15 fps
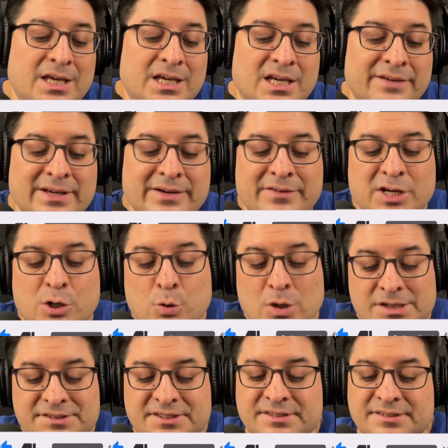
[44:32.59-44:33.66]
If you have any
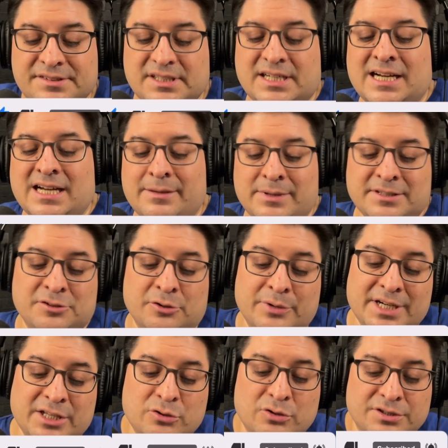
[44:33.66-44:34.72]
questions, comments, or
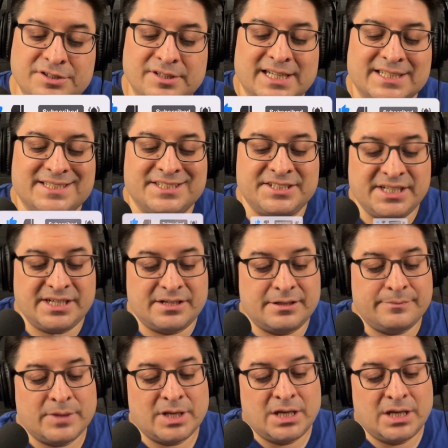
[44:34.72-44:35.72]
any thoughts you'd like to share,